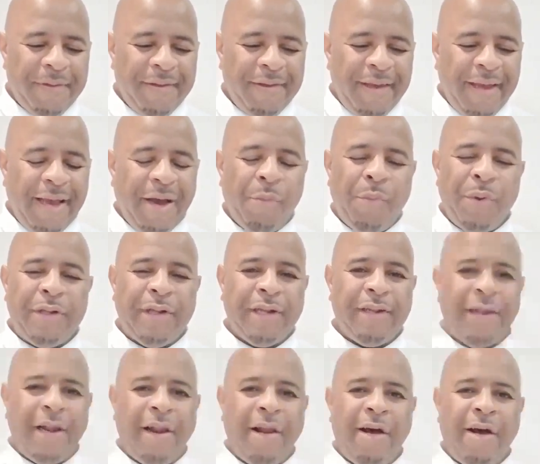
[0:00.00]
Yeah, we did
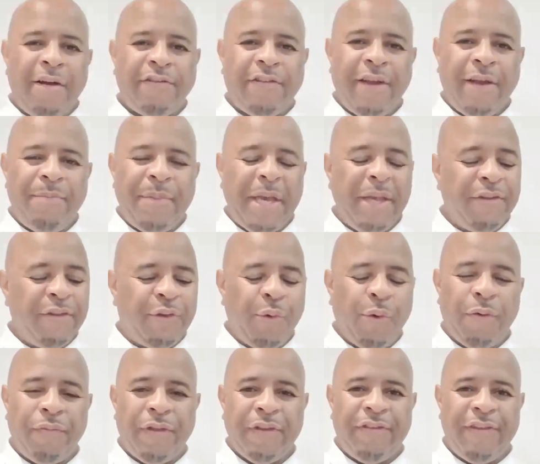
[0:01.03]
the last easy
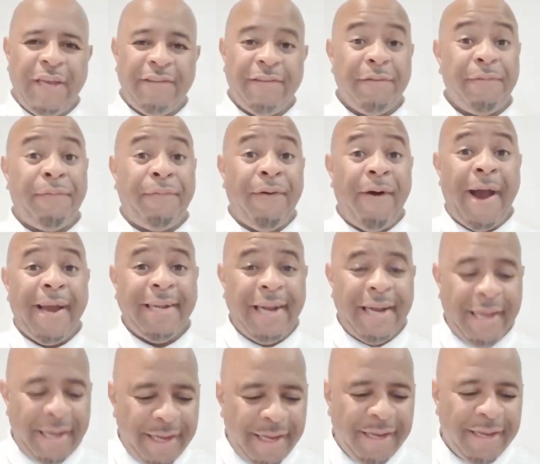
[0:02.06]
talk of the season,
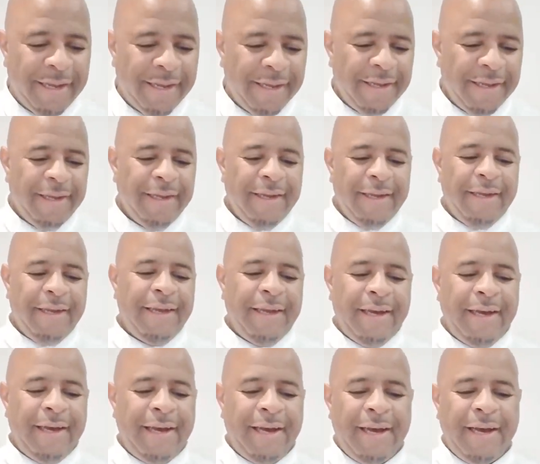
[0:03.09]
finally.
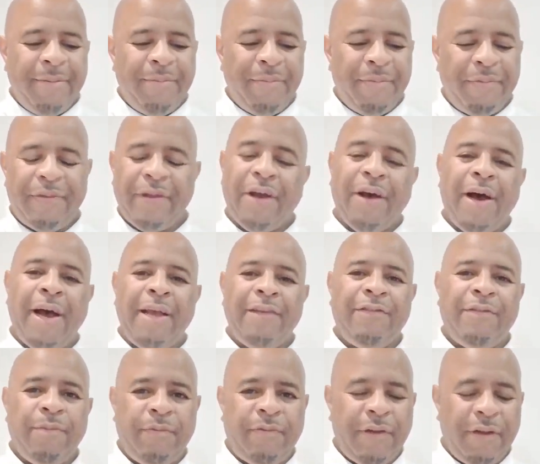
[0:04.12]
With the guys
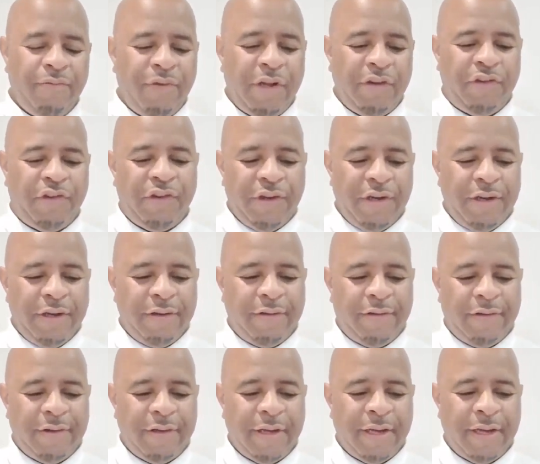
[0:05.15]
who've seen Richard,
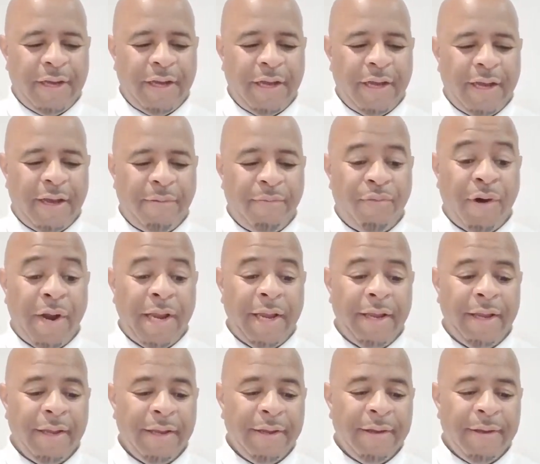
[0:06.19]

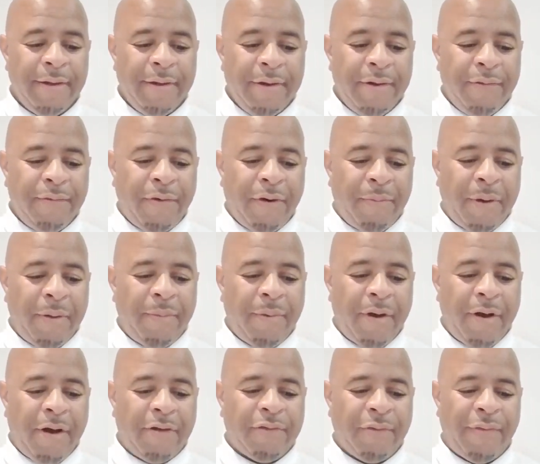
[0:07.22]
Ray from
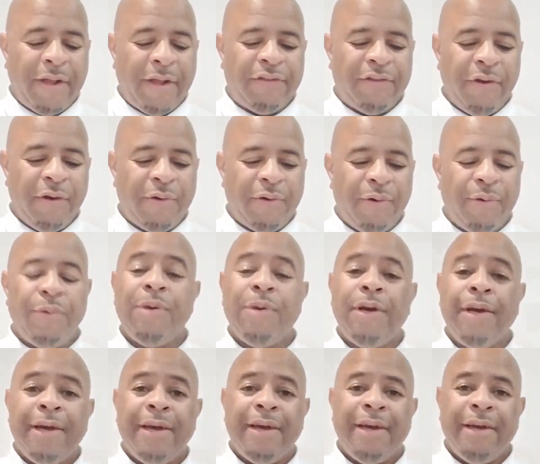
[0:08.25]
Arsenal Fan Circle.
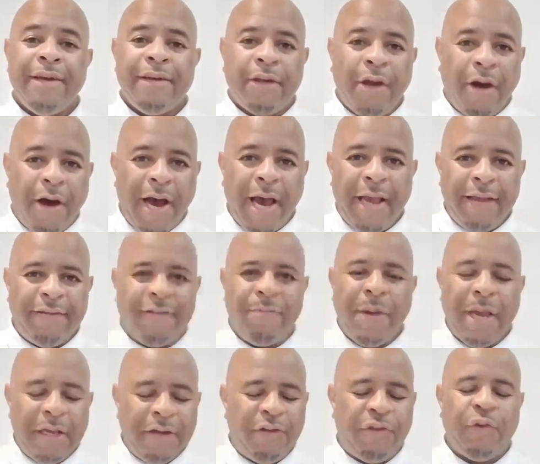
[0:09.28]
Guys,
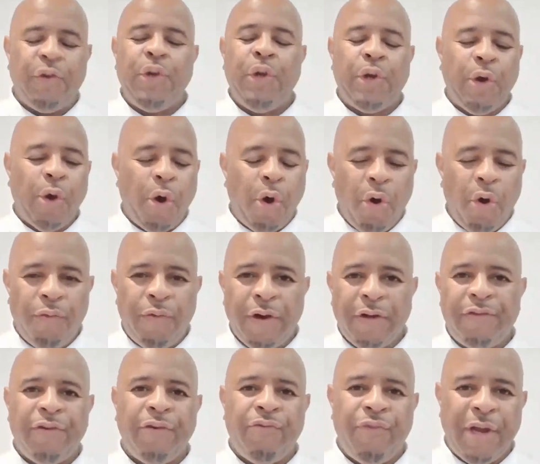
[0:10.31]
make sure you go over
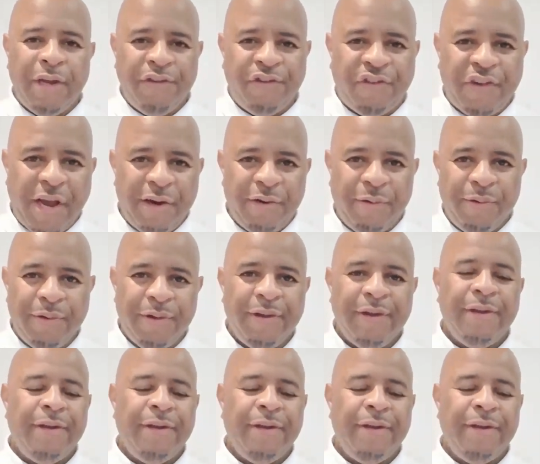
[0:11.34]
to Ray's channel,